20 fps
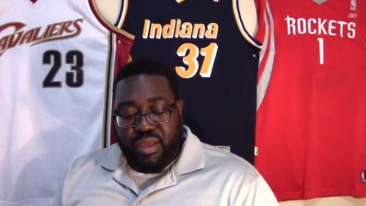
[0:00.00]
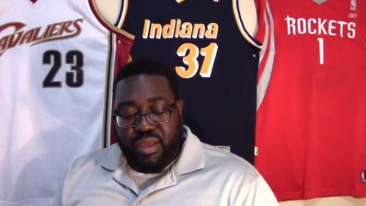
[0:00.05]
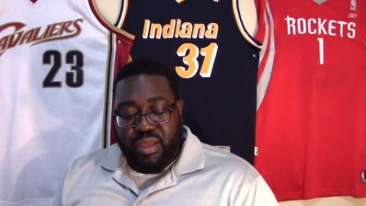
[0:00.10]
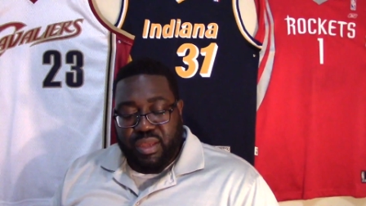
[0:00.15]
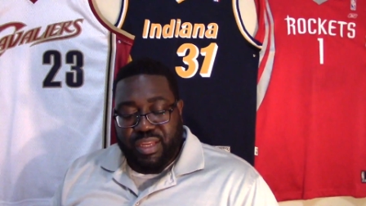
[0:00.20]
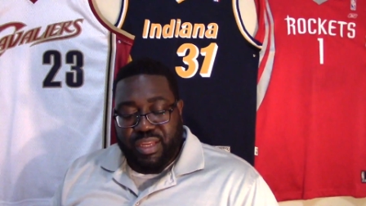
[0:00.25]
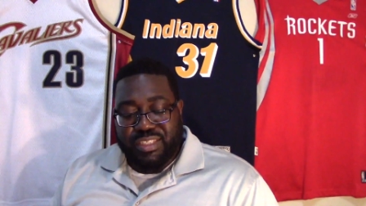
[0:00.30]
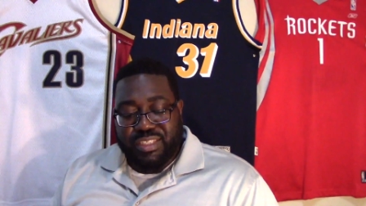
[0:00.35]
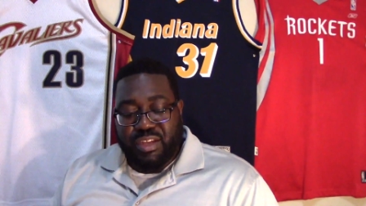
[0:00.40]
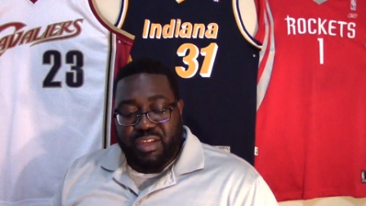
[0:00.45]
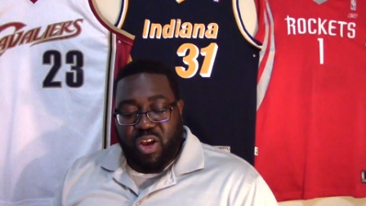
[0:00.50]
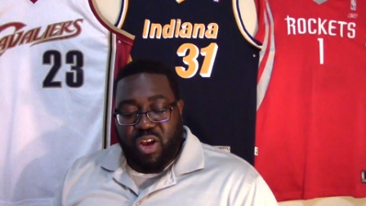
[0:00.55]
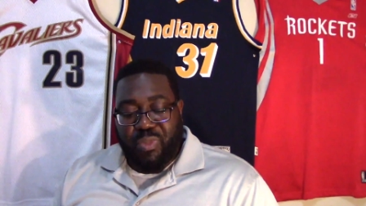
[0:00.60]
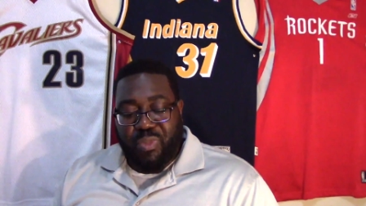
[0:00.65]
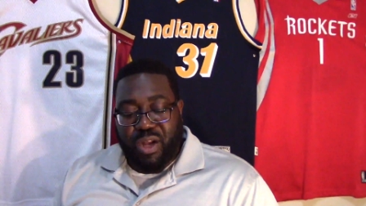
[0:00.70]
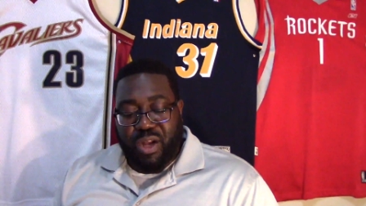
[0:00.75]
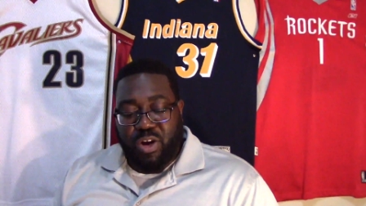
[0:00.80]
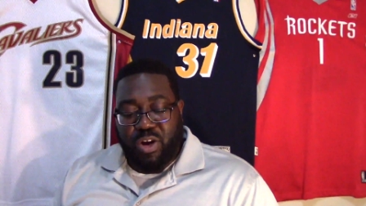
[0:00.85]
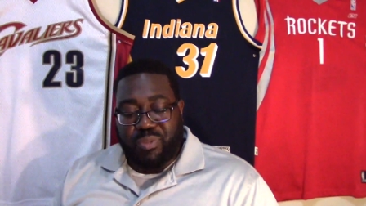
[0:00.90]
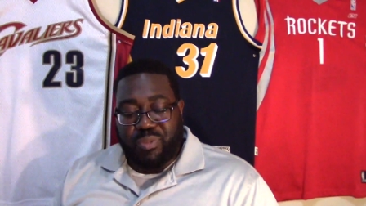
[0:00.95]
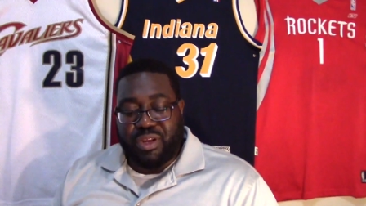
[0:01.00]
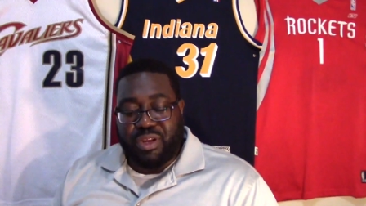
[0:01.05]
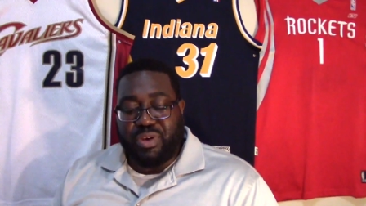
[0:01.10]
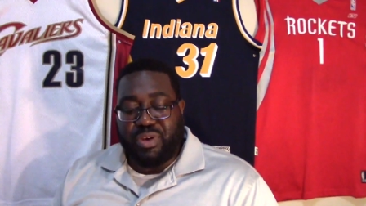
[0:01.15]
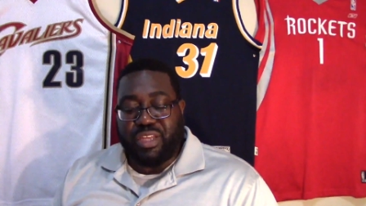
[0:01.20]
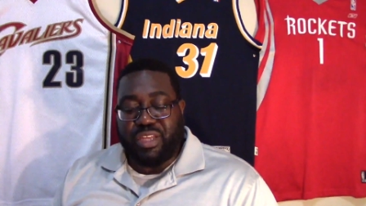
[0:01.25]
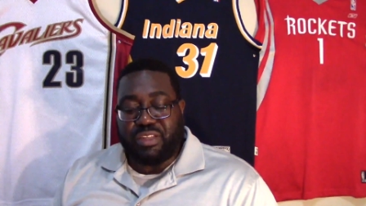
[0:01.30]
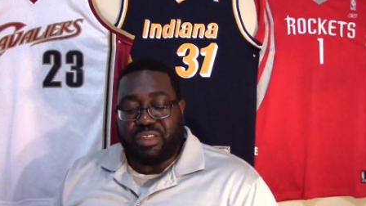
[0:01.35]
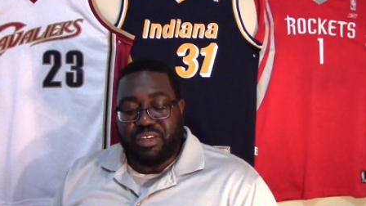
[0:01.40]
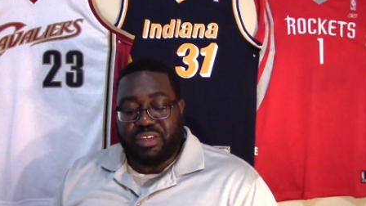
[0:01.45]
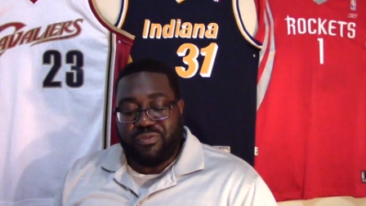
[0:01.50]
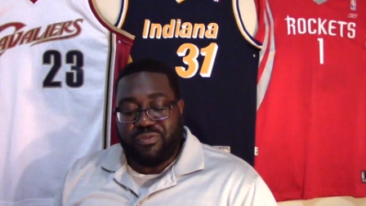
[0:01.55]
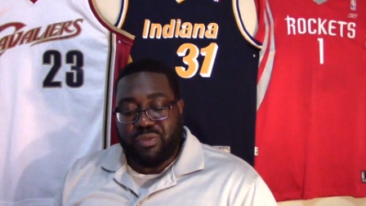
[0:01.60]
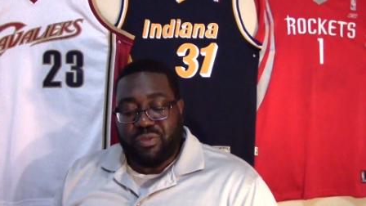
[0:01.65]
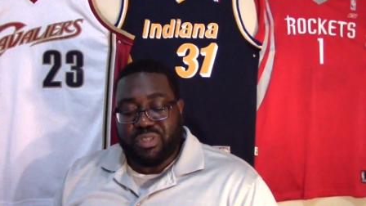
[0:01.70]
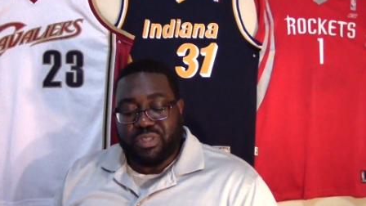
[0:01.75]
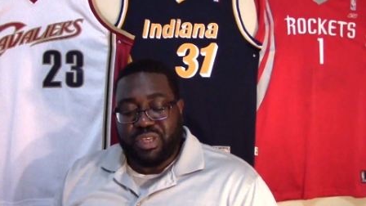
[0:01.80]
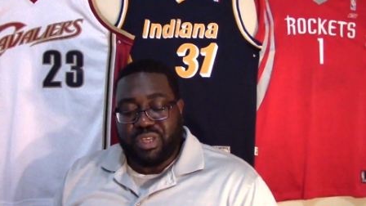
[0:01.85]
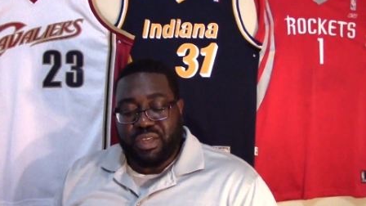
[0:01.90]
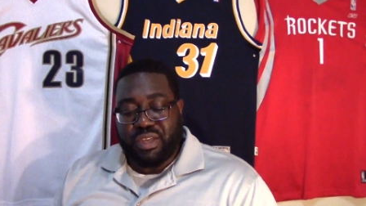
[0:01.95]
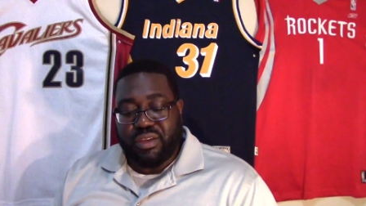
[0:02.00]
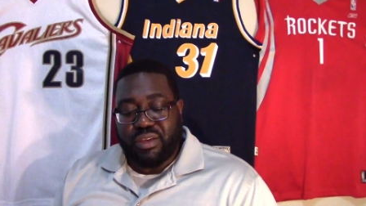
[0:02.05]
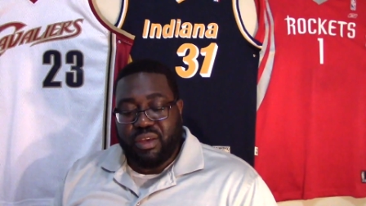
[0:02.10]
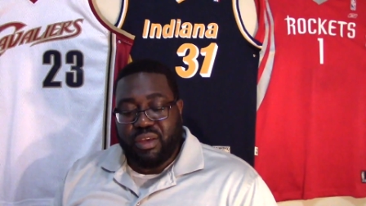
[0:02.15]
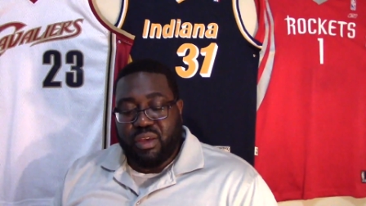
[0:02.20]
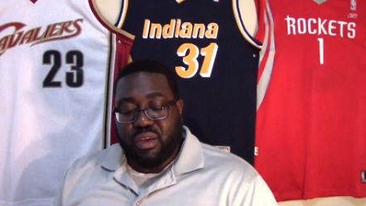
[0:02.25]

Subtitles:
Let's talk about Carmelo Anthony for a second.